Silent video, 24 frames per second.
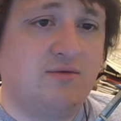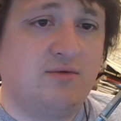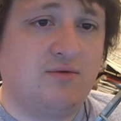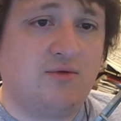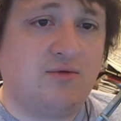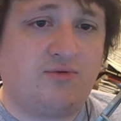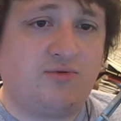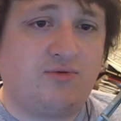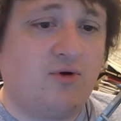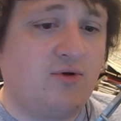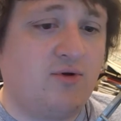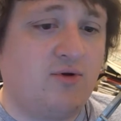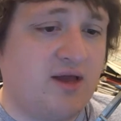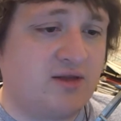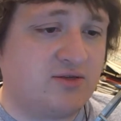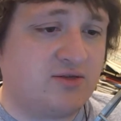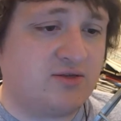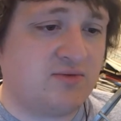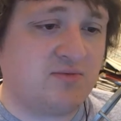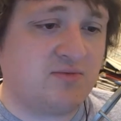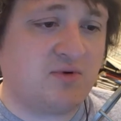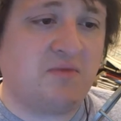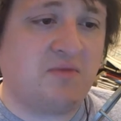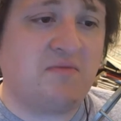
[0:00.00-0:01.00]
throwing out
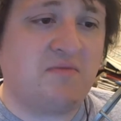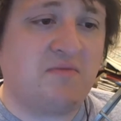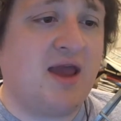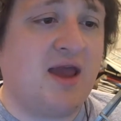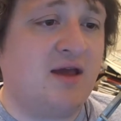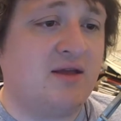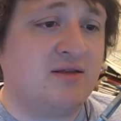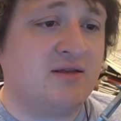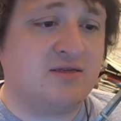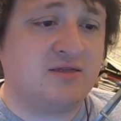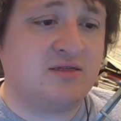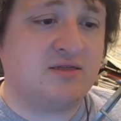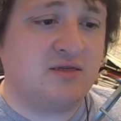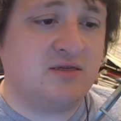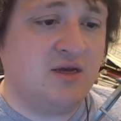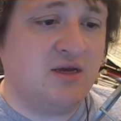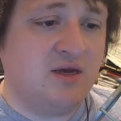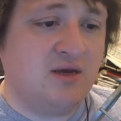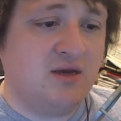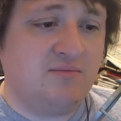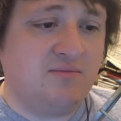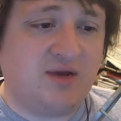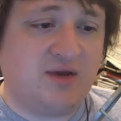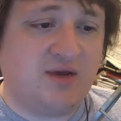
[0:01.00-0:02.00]
some commands,
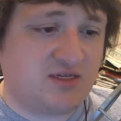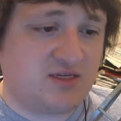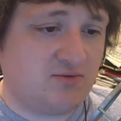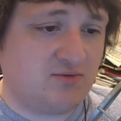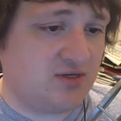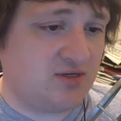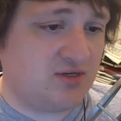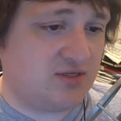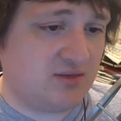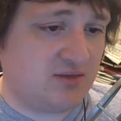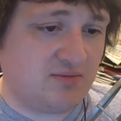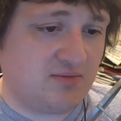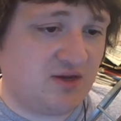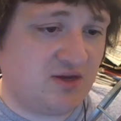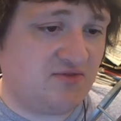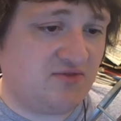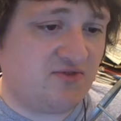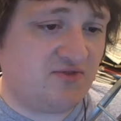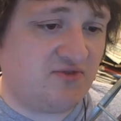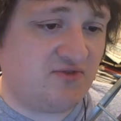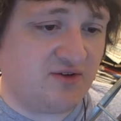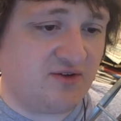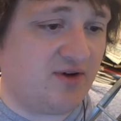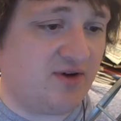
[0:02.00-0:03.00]
messing with some
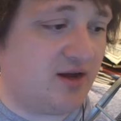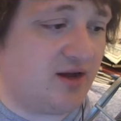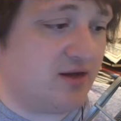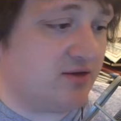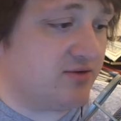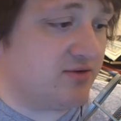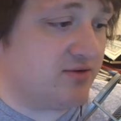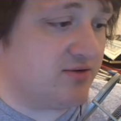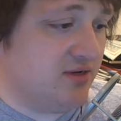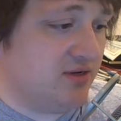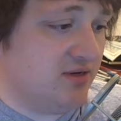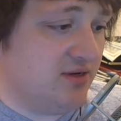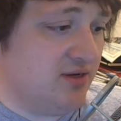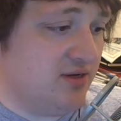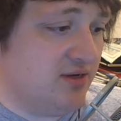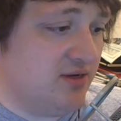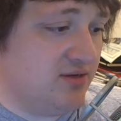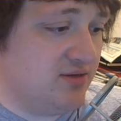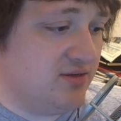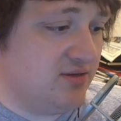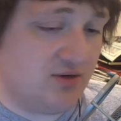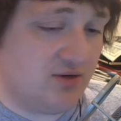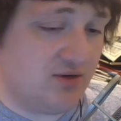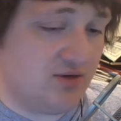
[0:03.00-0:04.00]
config files.
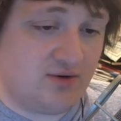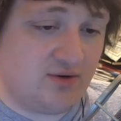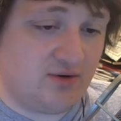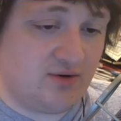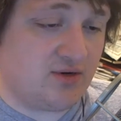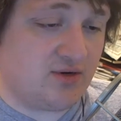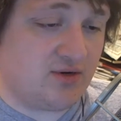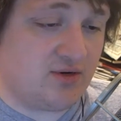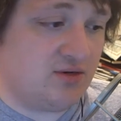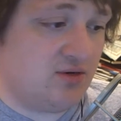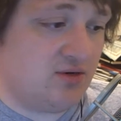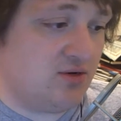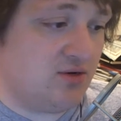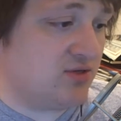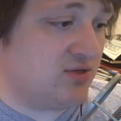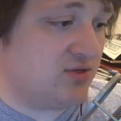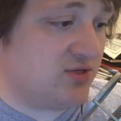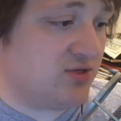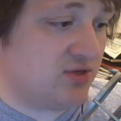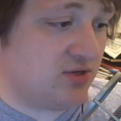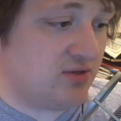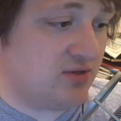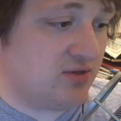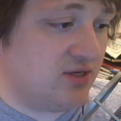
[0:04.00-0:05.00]
So you can
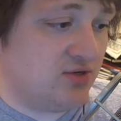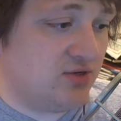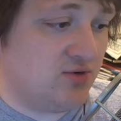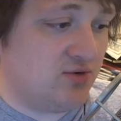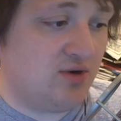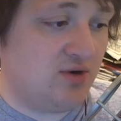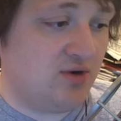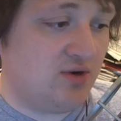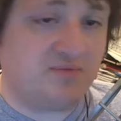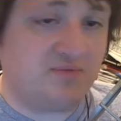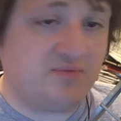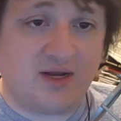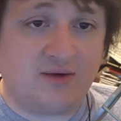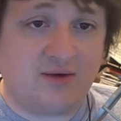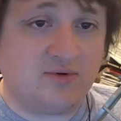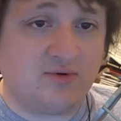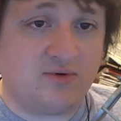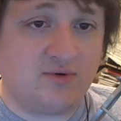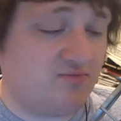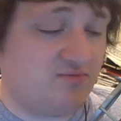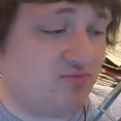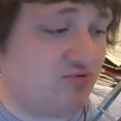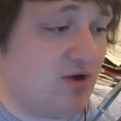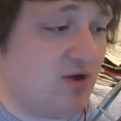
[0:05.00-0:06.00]
certainly do it, but I
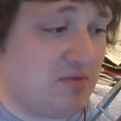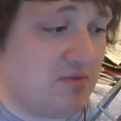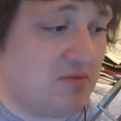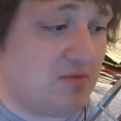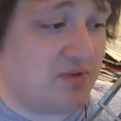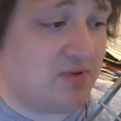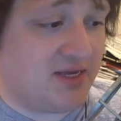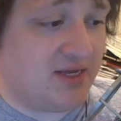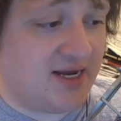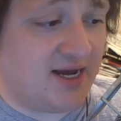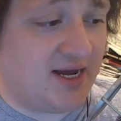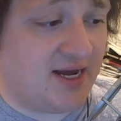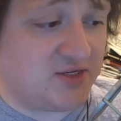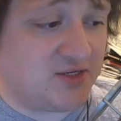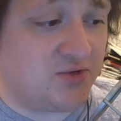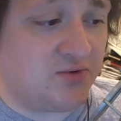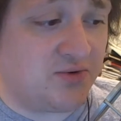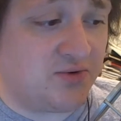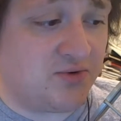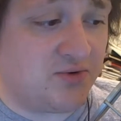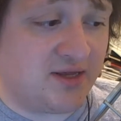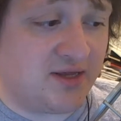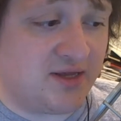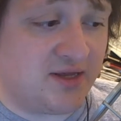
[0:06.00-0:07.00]
would probably not
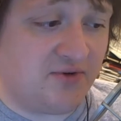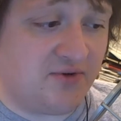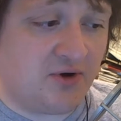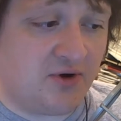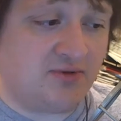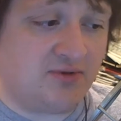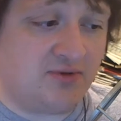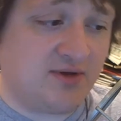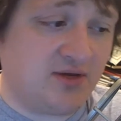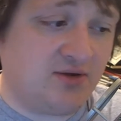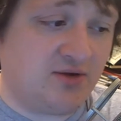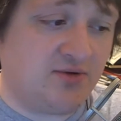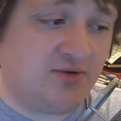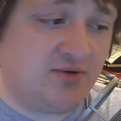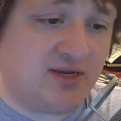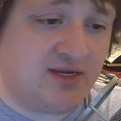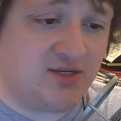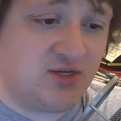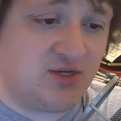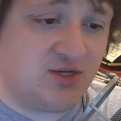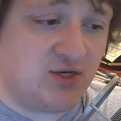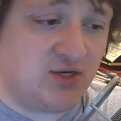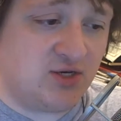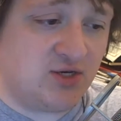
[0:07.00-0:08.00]
do it on the phone that you
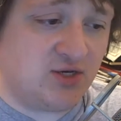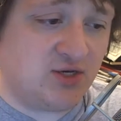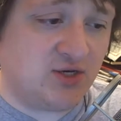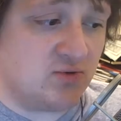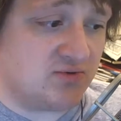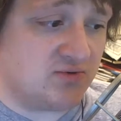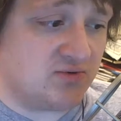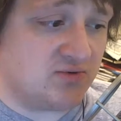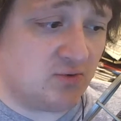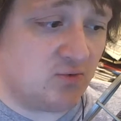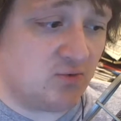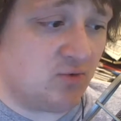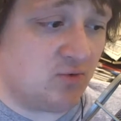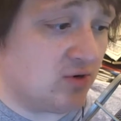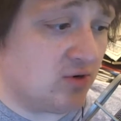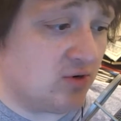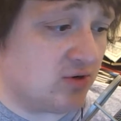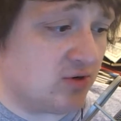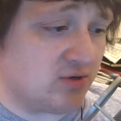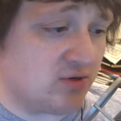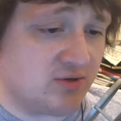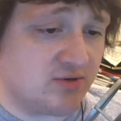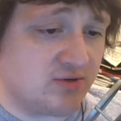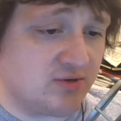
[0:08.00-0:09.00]
need to use for
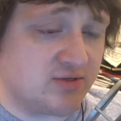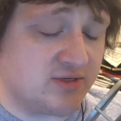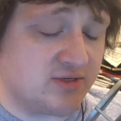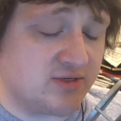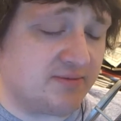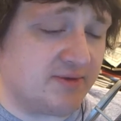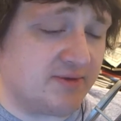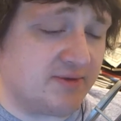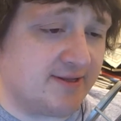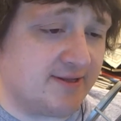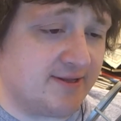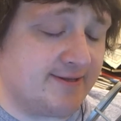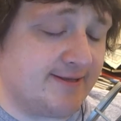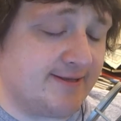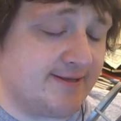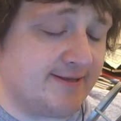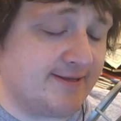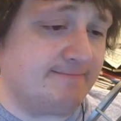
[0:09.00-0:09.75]
work or something like that.